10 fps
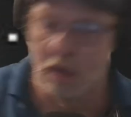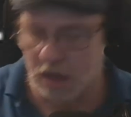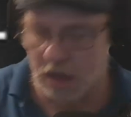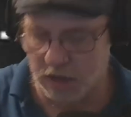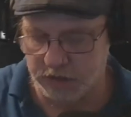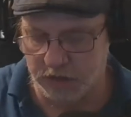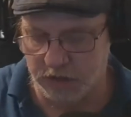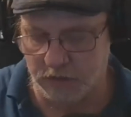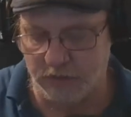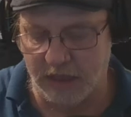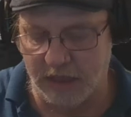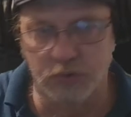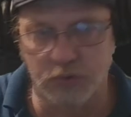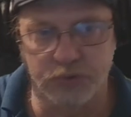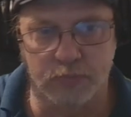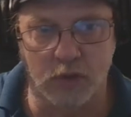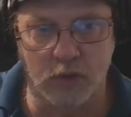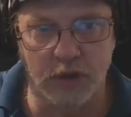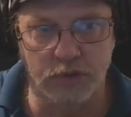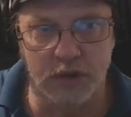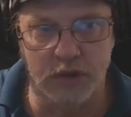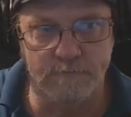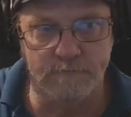On here, they got little springs in them.